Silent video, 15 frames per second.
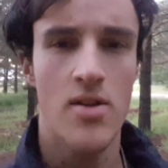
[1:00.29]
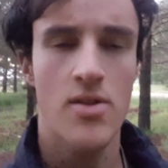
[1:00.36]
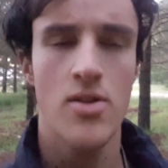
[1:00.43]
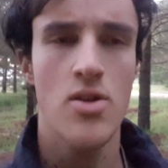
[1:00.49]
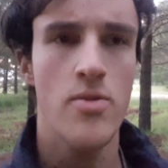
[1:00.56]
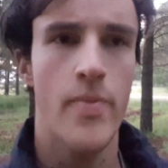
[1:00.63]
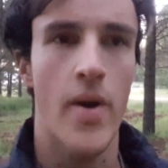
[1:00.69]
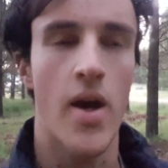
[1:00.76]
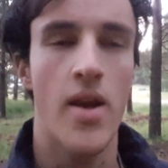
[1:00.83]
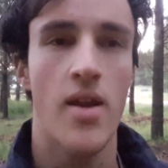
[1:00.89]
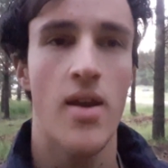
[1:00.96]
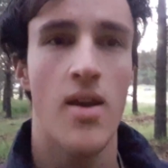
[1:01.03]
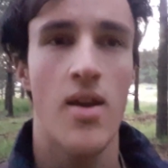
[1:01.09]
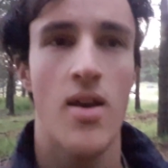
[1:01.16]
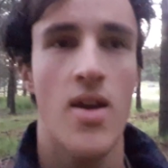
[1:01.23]
not to, but
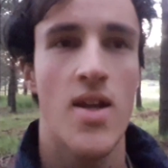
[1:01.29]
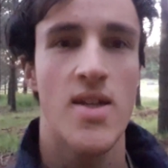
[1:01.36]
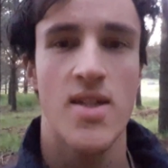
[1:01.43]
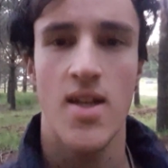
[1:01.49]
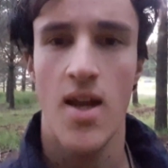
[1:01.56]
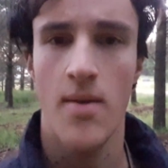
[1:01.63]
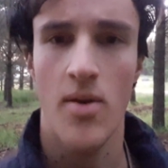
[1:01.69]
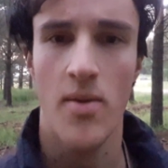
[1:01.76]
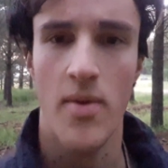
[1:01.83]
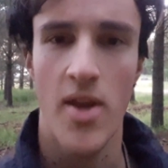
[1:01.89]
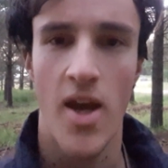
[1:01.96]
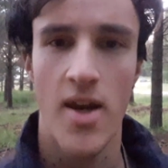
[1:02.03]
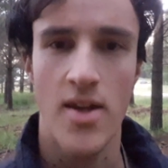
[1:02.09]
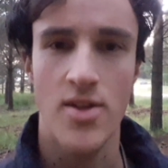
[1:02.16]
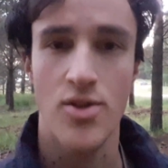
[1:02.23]
today I'm going to be
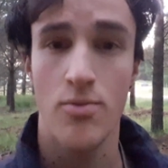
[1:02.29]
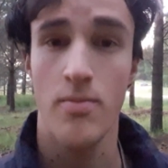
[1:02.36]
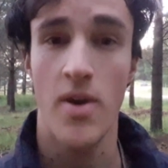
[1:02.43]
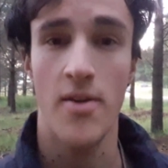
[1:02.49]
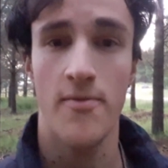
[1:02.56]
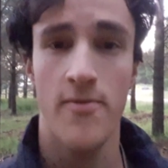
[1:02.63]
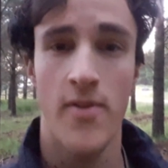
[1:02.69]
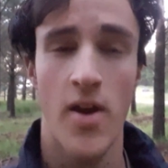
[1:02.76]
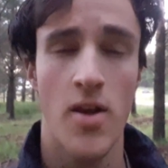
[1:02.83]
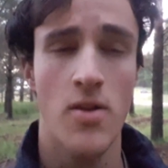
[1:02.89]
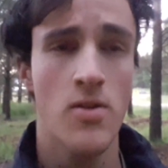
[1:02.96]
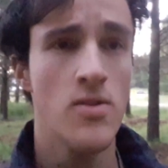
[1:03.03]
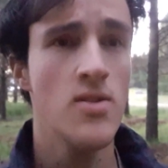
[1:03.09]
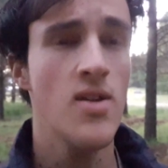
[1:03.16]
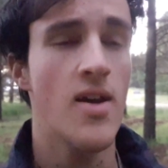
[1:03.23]
heading to Mount
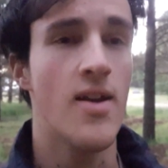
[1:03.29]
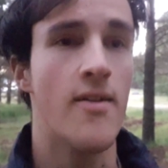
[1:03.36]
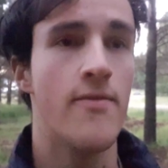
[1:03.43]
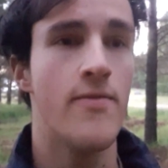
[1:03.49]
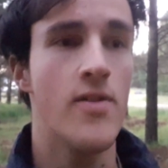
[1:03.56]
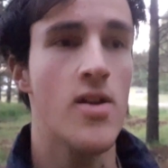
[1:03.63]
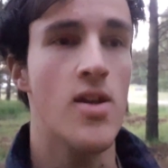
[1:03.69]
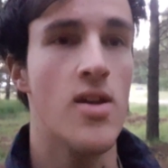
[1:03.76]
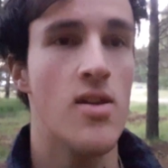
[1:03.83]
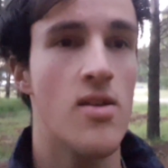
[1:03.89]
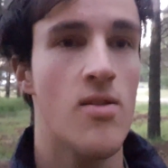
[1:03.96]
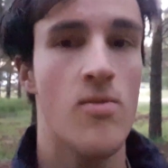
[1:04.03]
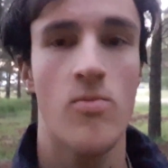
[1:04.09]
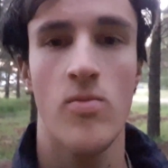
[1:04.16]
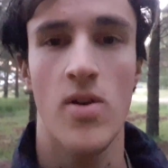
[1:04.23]
Franklin, and I
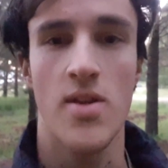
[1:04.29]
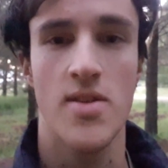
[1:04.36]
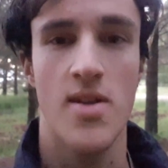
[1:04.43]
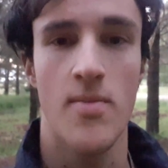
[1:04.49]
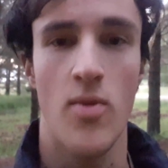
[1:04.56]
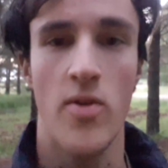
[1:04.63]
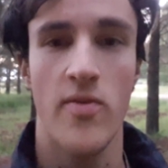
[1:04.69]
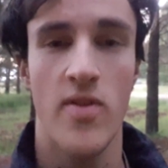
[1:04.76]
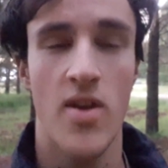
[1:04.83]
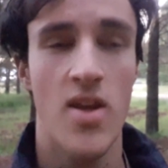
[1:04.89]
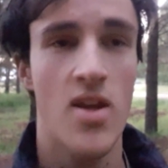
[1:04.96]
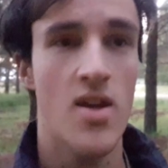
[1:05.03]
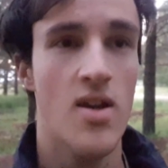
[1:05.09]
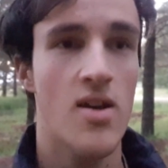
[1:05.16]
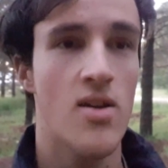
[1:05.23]
figured whilst I'm over
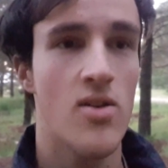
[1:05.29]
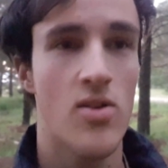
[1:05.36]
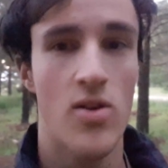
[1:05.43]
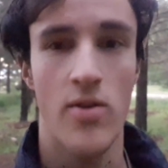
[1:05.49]
here,